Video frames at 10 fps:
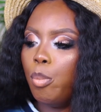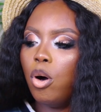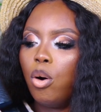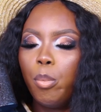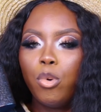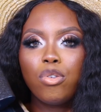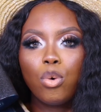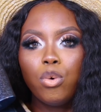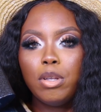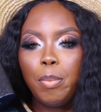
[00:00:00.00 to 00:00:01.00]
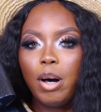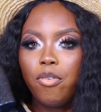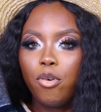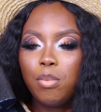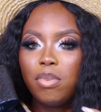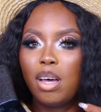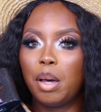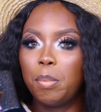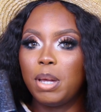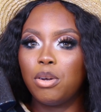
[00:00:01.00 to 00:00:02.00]
but most eau de parfums
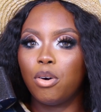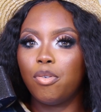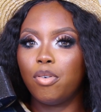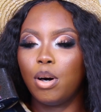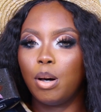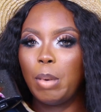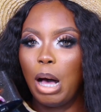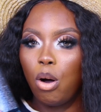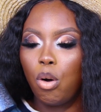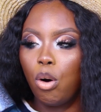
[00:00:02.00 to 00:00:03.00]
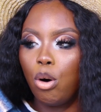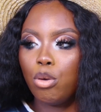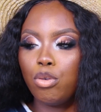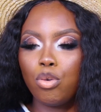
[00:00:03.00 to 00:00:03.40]
are made of alcohol.